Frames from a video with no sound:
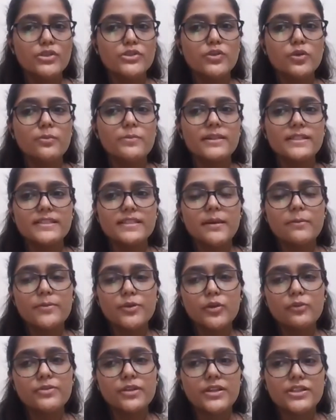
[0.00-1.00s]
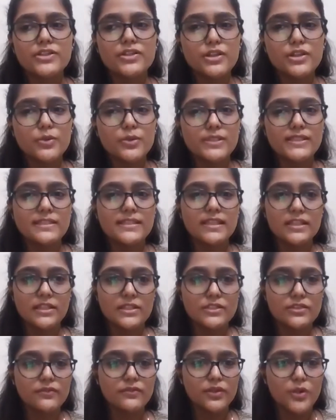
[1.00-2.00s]
So Bits Embryo brings to you a
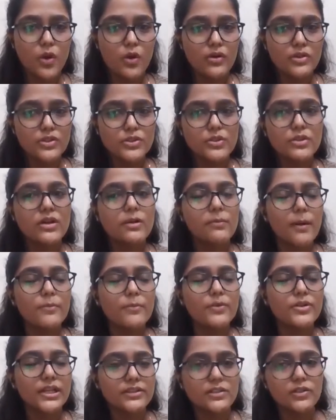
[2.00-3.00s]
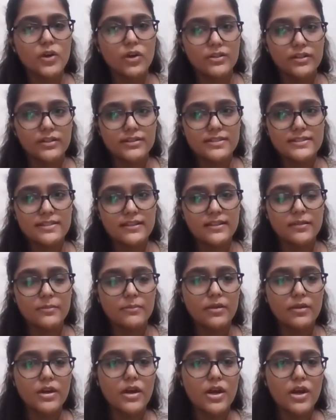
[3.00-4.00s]
series of talks to commemorate and honor the
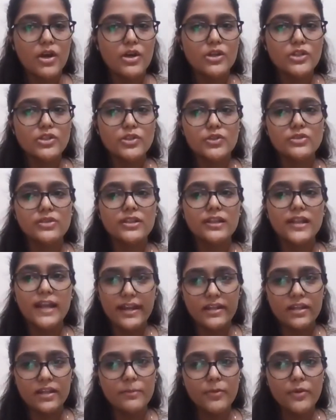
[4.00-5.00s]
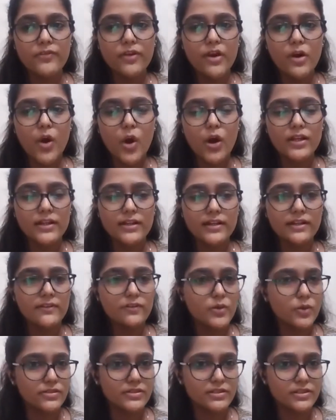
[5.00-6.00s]
same. So the lineup of our conclave
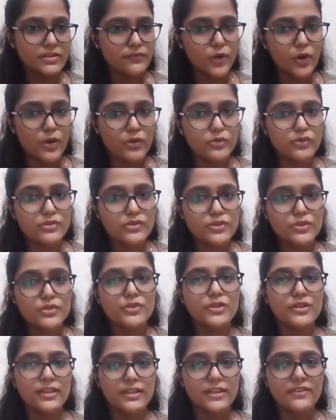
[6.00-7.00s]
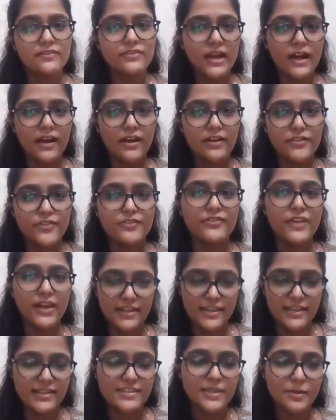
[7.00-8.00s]
goes as follows. So today we have a
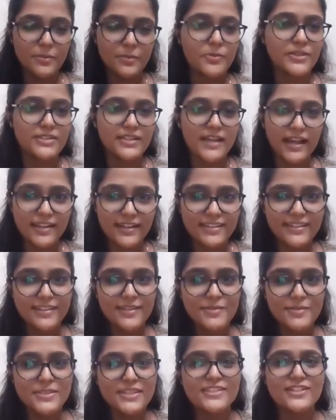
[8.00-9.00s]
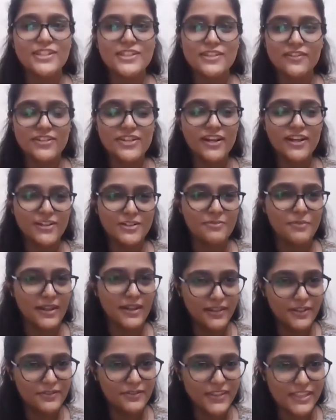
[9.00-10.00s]
very esteemed personality, Mr. Shivshankar
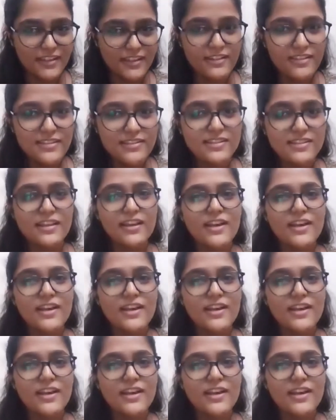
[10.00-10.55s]
Menon, with us.